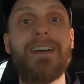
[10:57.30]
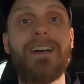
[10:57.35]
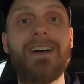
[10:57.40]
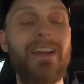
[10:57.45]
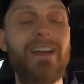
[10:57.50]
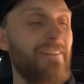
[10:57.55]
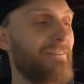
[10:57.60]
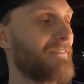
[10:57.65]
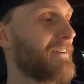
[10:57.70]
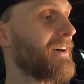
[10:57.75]

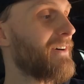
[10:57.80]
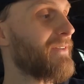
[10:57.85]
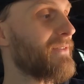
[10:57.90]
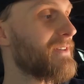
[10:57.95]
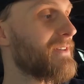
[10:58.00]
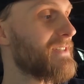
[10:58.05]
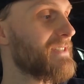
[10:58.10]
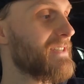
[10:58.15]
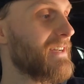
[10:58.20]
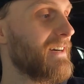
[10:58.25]
And I found
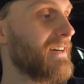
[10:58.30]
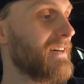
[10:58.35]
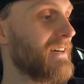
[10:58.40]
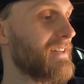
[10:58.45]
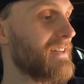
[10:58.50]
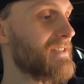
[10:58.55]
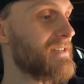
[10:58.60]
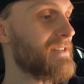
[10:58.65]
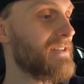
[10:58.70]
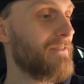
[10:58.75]
these
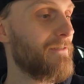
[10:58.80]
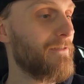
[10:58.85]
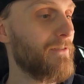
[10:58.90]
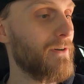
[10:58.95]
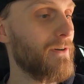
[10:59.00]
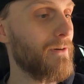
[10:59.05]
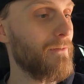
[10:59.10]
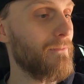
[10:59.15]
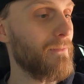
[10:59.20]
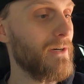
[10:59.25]
guys
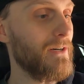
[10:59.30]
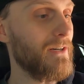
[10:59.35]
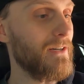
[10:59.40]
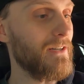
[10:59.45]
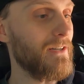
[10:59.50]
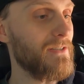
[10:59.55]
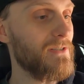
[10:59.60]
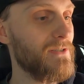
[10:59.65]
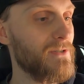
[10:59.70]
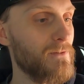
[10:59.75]
from
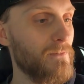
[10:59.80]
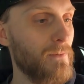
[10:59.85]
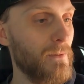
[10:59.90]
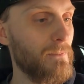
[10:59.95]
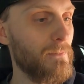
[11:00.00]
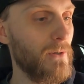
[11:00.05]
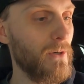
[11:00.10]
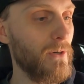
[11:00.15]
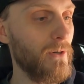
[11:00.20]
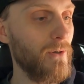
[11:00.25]
Super
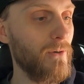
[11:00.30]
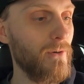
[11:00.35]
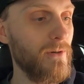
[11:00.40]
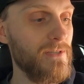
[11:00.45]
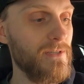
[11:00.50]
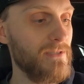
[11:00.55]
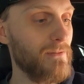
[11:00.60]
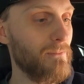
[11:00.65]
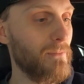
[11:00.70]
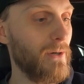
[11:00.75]
Pro
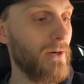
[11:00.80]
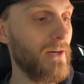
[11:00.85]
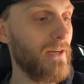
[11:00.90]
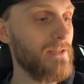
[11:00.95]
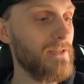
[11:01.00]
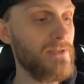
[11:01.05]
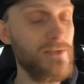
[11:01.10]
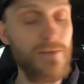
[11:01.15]
is the brand,